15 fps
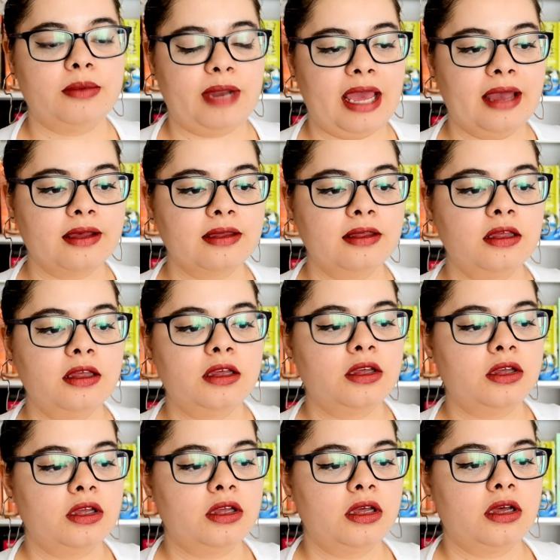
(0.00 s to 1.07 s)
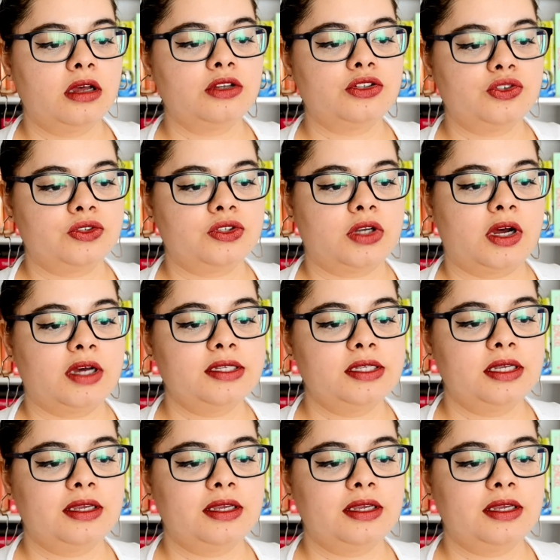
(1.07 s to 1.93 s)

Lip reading: Black 2 stars.